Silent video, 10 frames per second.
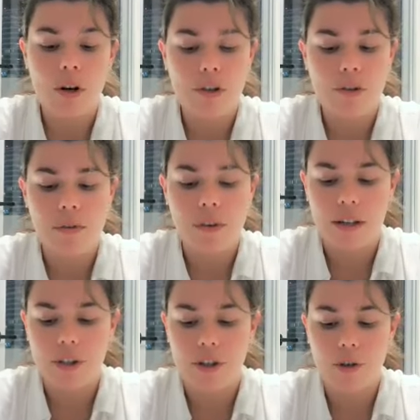also
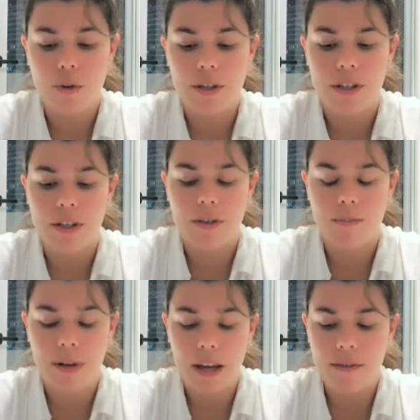realize your choices,
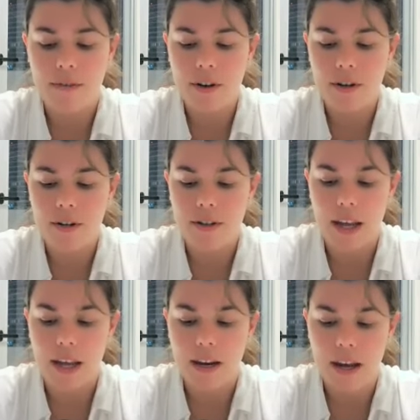behaviors,
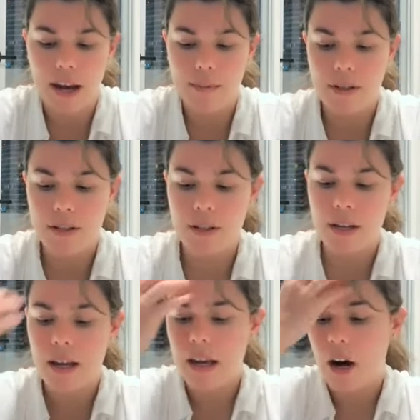and habits
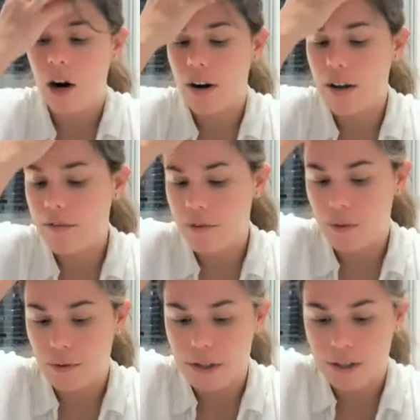are
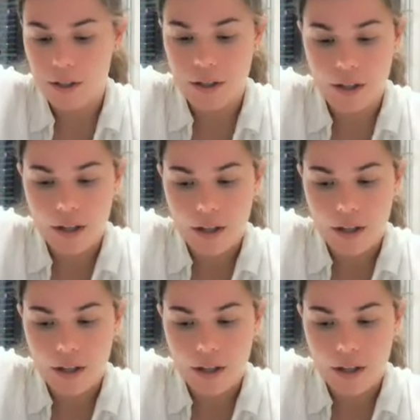influenced